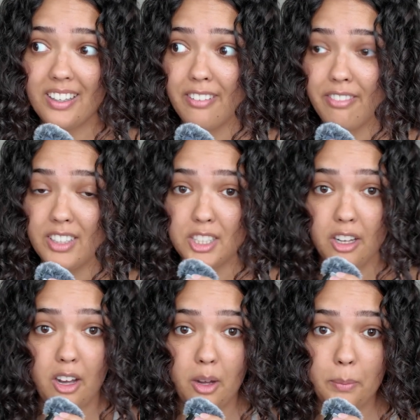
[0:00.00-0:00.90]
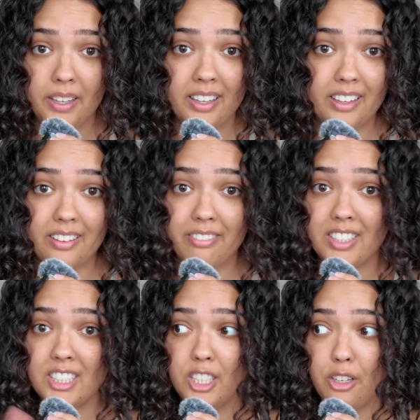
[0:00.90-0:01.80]
If it's a hobby, if
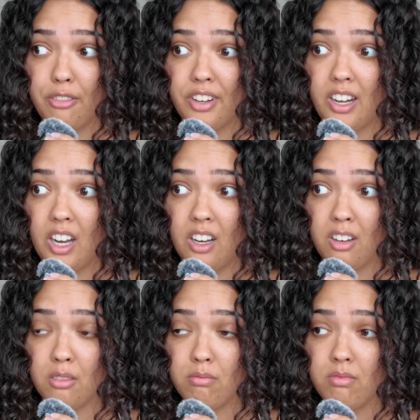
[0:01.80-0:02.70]
it's self care,